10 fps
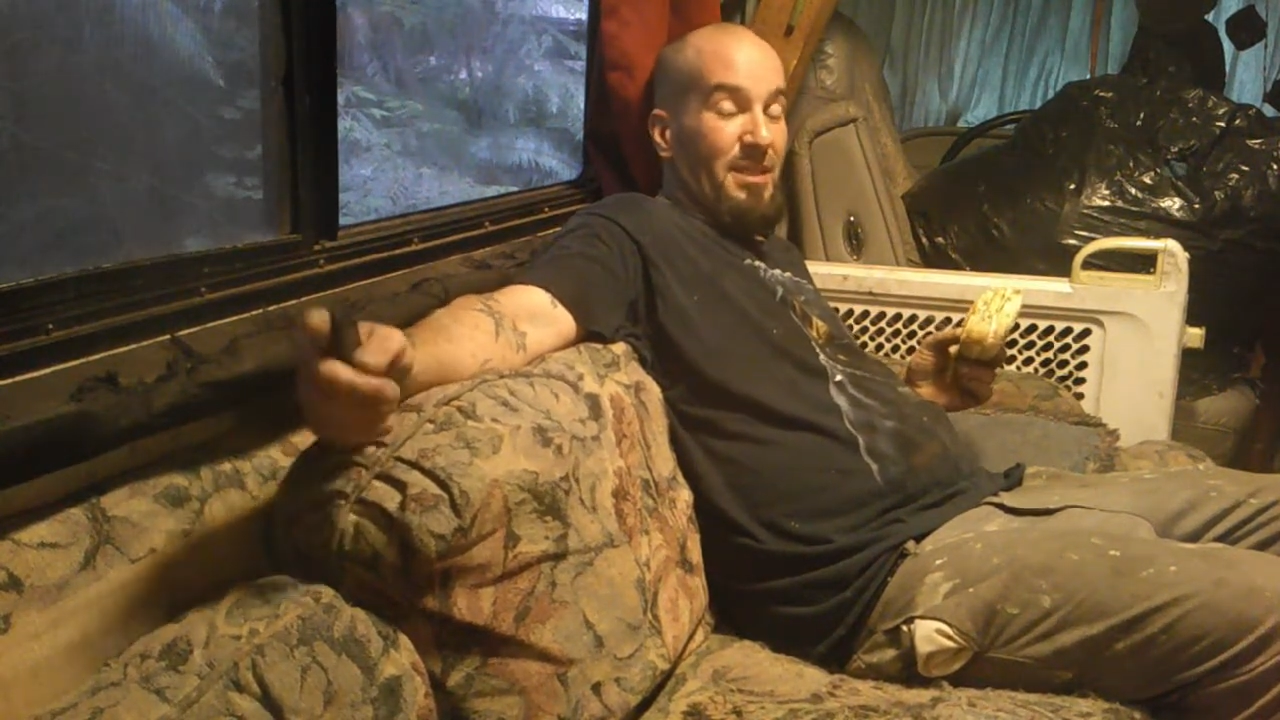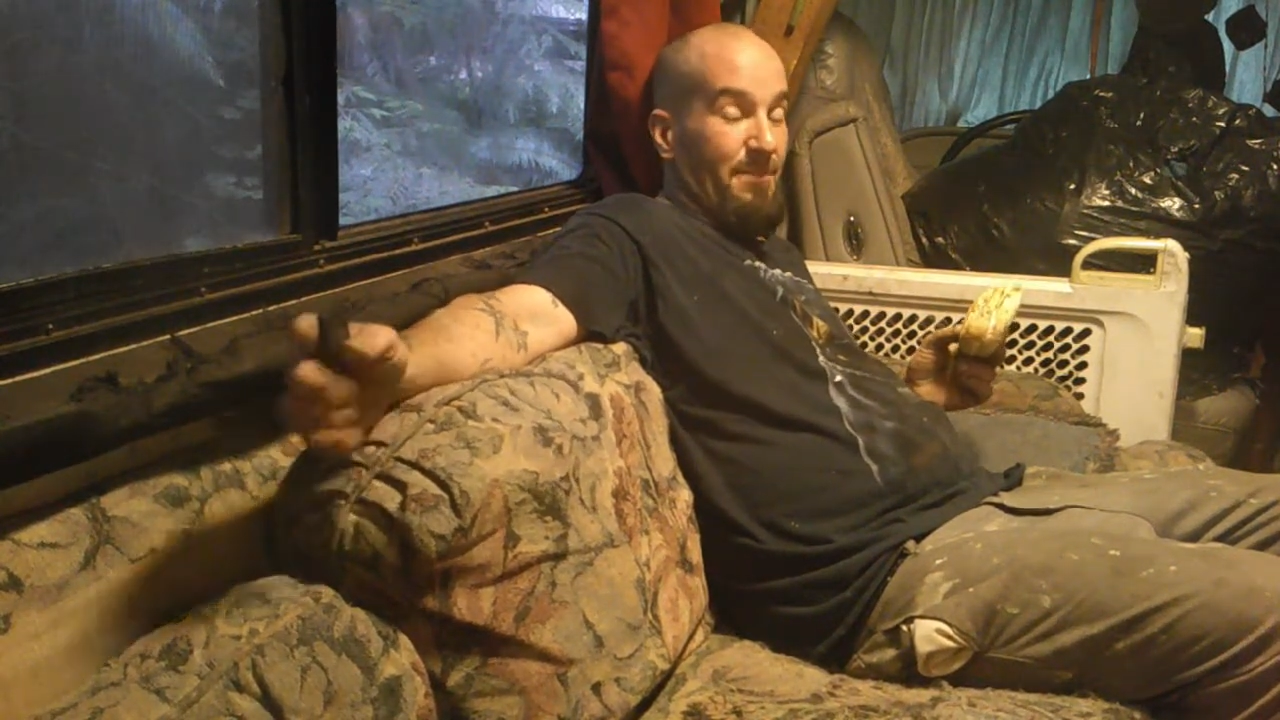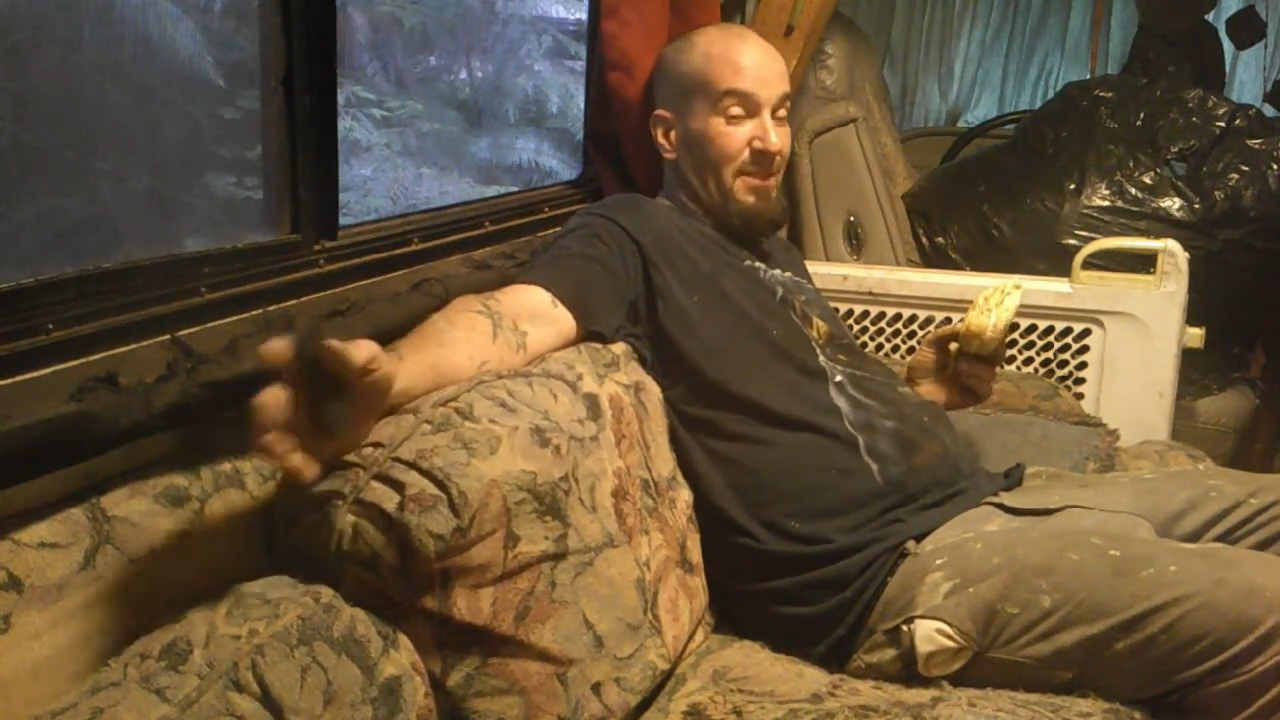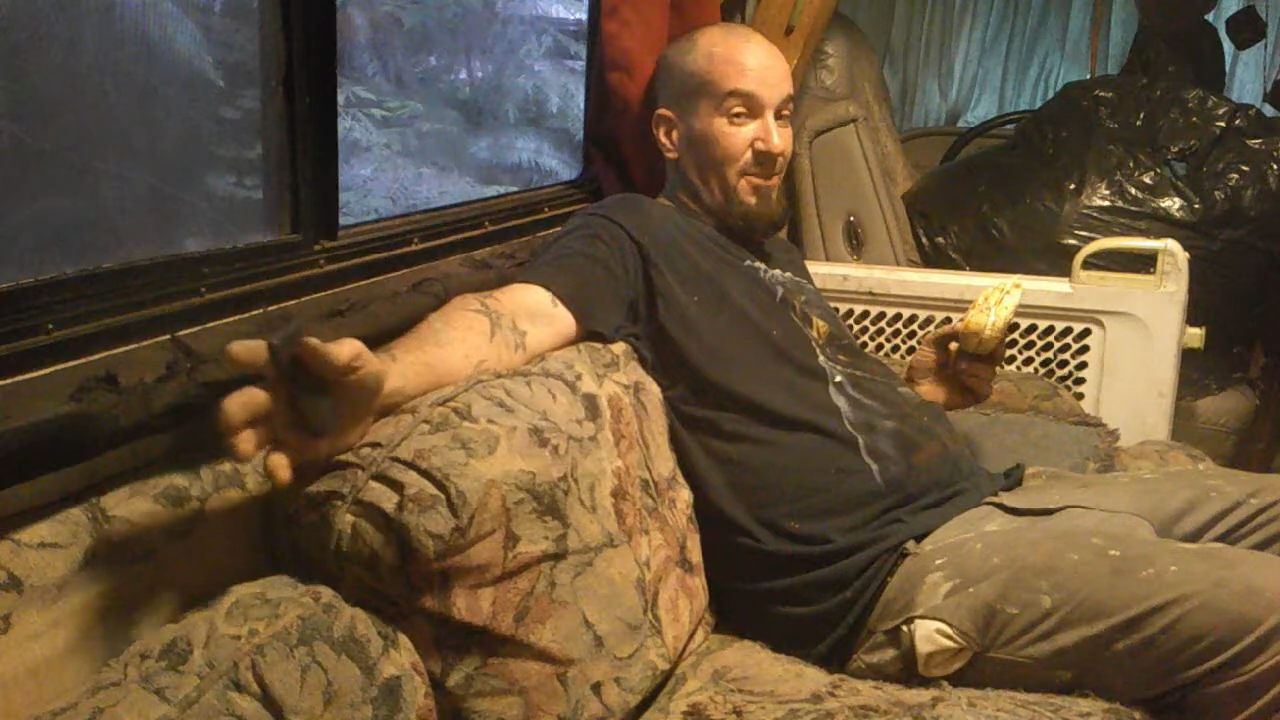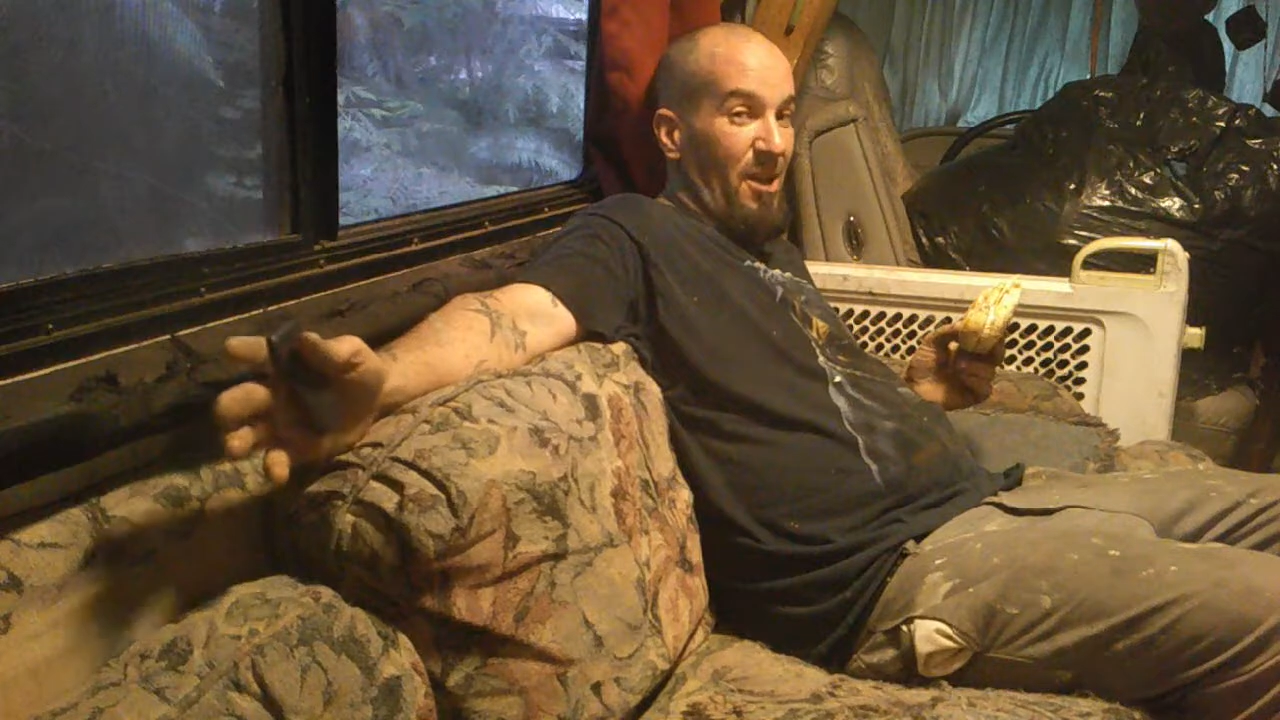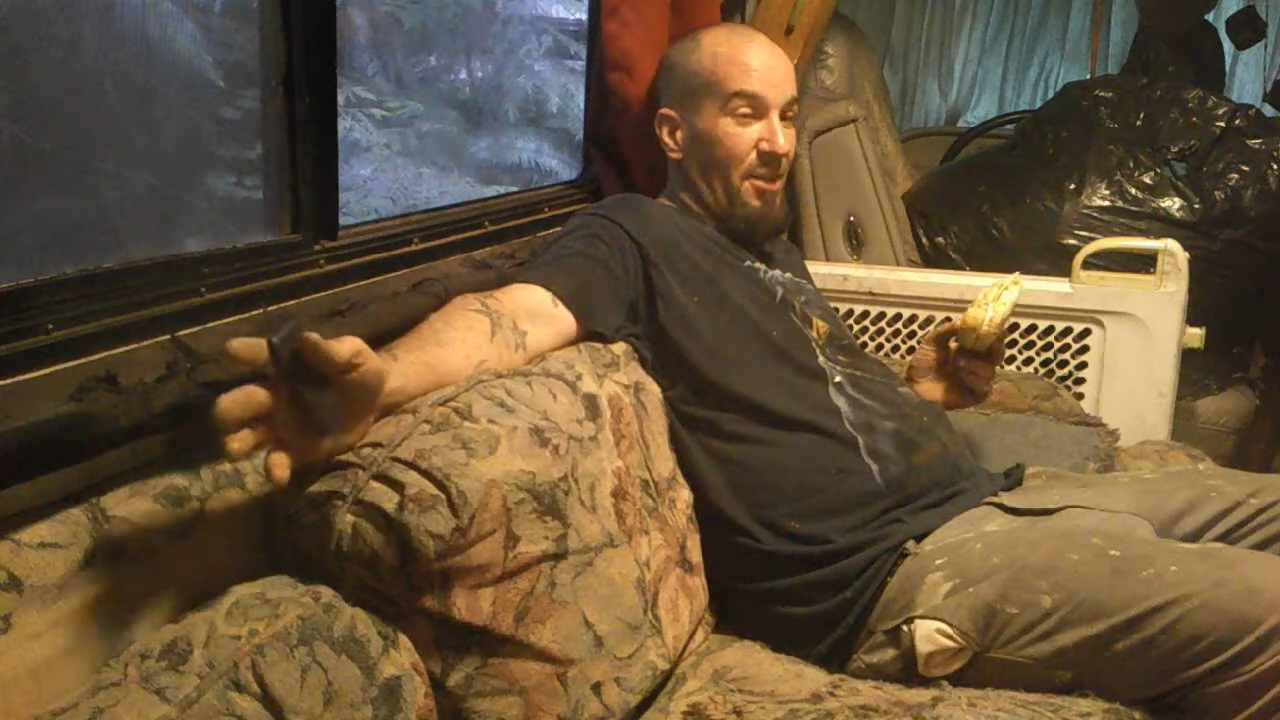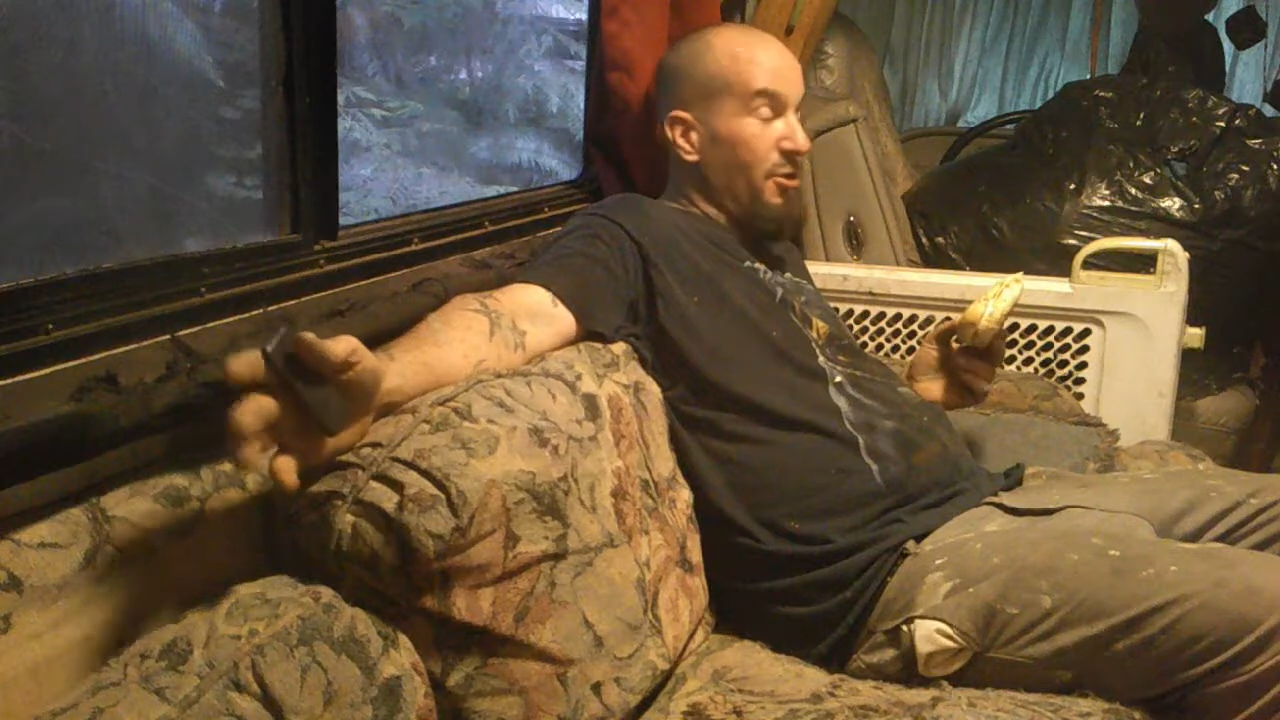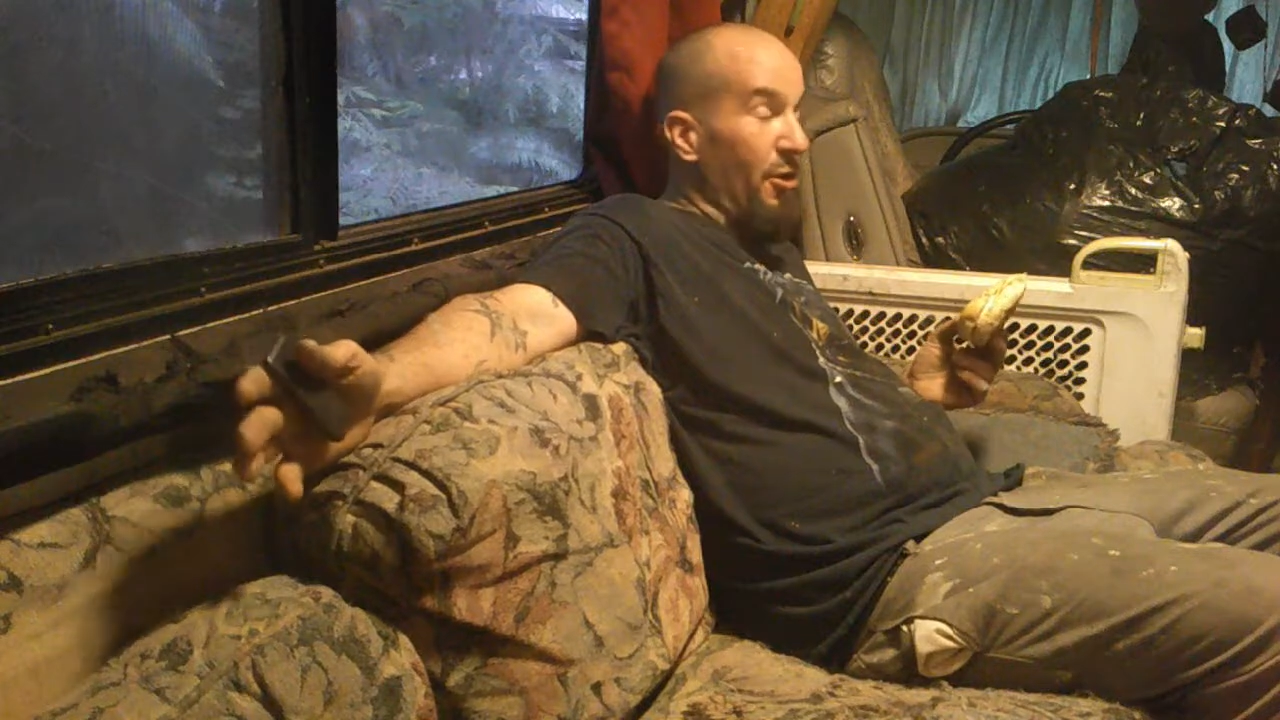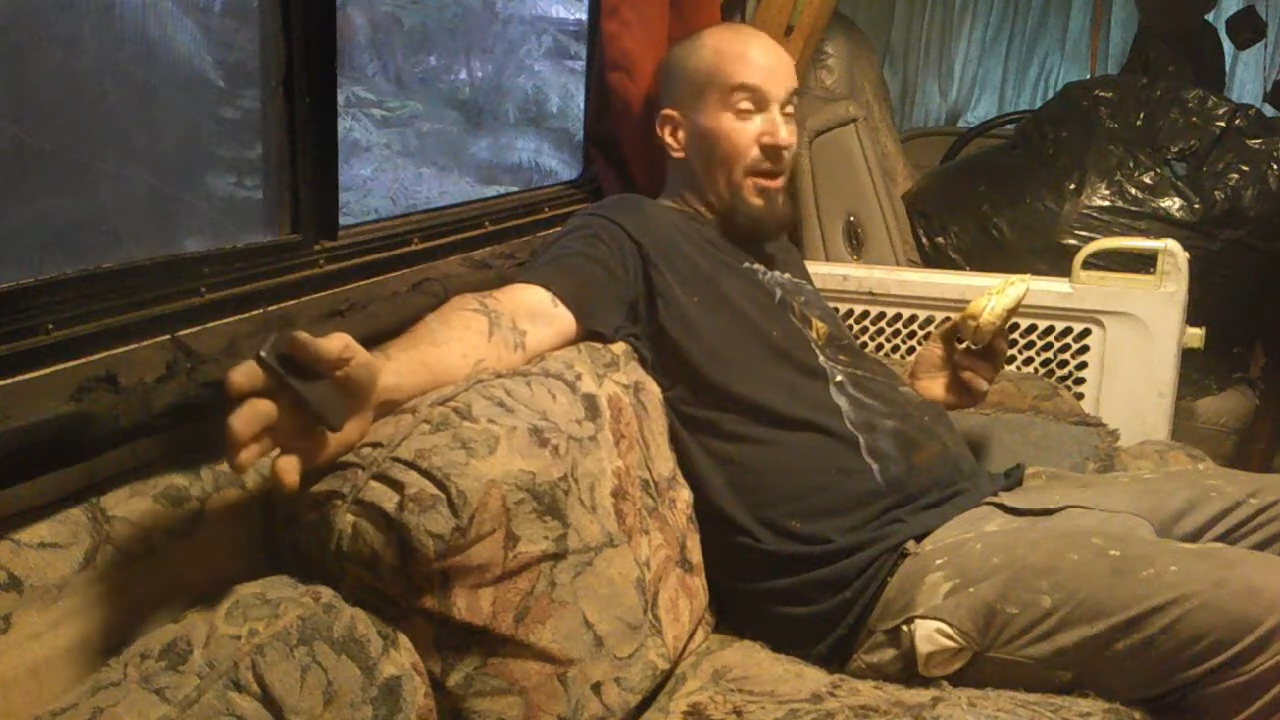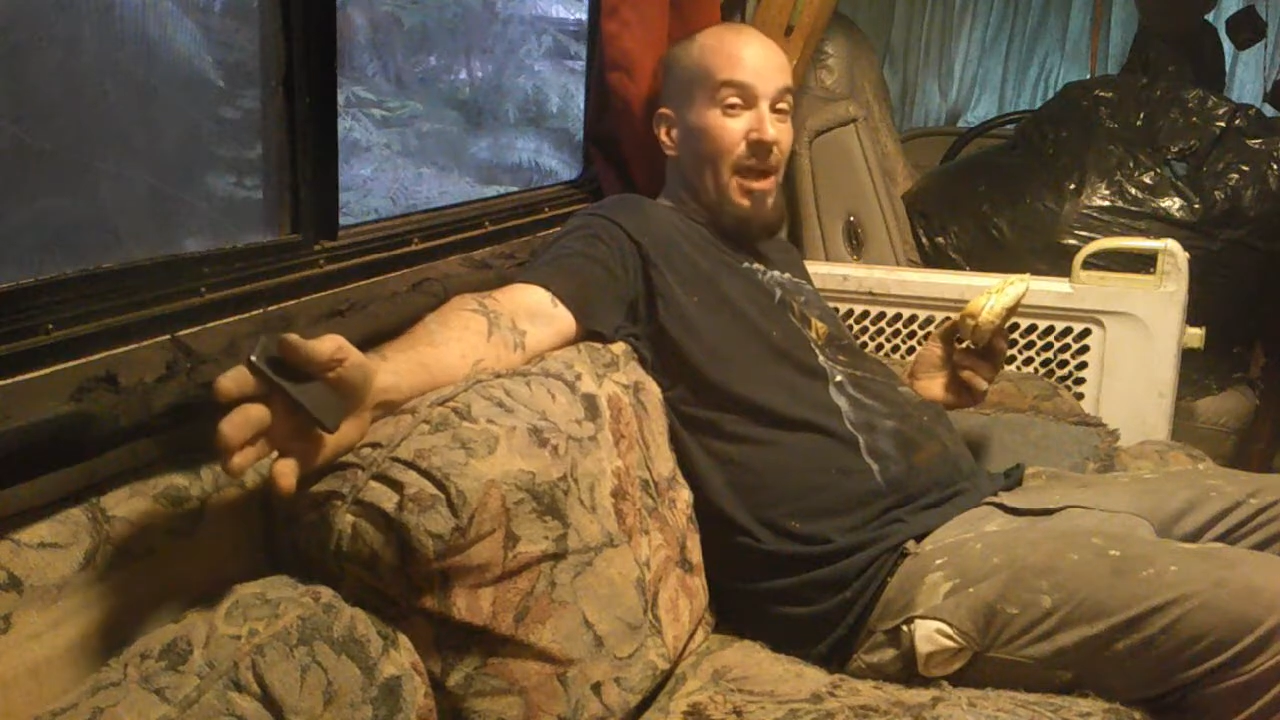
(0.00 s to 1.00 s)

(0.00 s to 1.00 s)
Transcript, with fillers: Spends a lot of dirt